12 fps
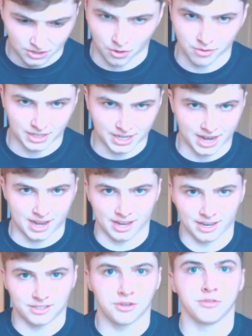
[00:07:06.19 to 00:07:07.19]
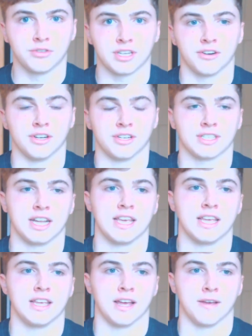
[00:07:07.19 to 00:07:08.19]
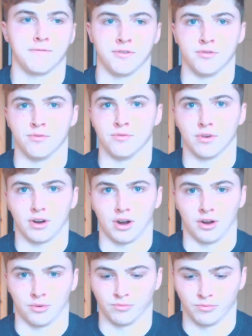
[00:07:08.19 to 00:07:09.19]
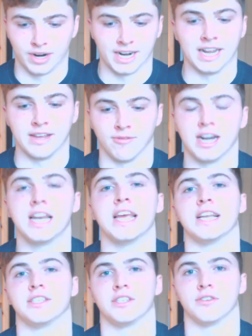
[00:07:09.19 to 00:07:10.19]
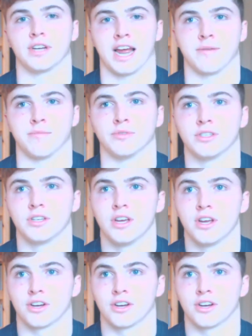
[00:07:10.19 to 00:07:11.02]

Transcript: Don't take it too seriously if you are really, really into your games.